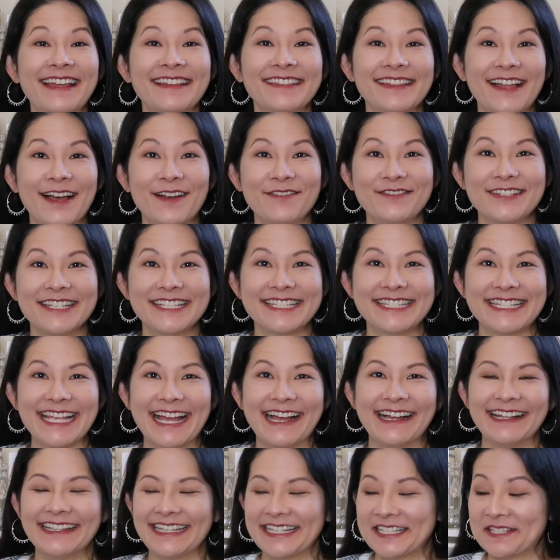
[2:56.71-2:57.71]
love to
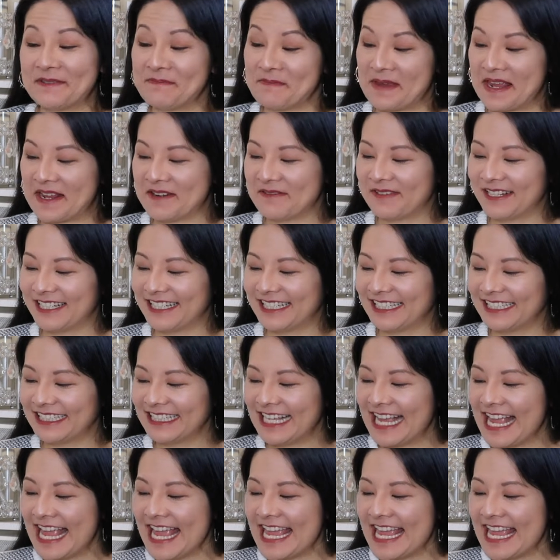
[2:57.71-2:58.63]
sell, that's Madewell.